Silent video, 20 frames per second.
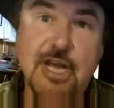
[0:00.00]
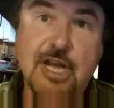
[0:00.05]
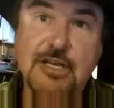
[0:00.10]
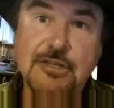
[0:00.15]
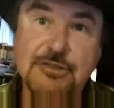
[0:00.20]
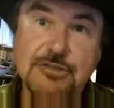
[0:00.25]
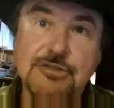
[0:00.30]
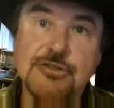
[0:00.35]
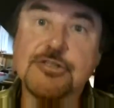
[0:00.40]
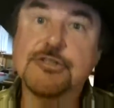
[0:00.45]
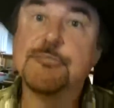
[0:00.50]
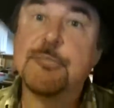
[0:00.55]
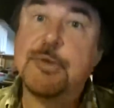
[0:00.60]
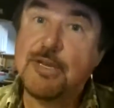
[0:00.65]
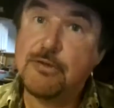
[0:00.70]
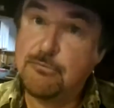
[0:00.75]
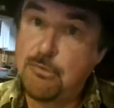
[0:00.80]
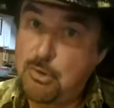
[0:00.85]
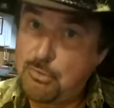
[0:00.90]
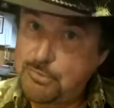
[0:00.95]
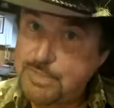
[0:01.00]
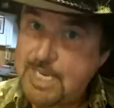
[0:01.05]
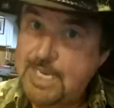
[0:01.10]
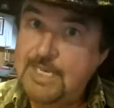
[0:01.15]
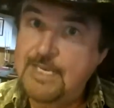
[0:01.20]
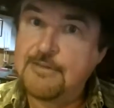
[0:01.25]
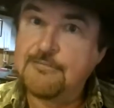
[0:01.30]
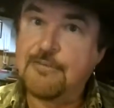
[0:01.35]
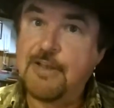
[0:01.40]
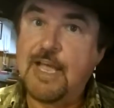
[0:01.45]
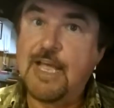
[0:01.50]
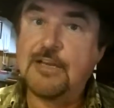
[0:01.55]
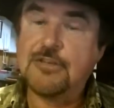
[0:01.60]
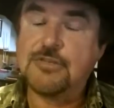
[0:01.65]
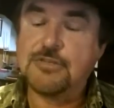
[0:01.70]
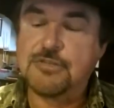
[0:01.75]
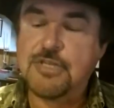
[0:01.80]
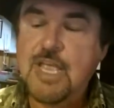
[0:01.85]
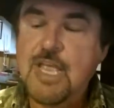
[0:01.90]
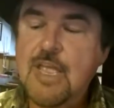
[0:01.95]
dodgers, big rotating
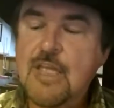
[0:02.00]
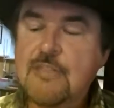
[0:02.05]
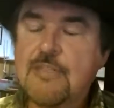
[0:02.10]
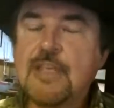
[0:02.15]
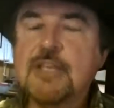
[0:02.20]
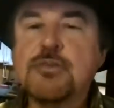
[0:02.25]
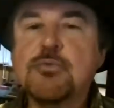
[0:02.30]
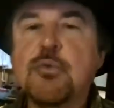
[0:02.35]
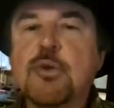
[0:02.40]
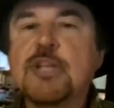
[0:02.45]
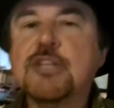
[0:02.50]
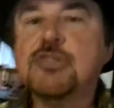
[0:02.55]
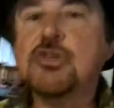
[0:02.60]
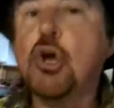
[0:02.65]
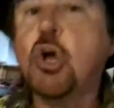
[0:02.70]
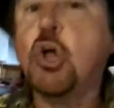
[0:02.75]
flashers. This one is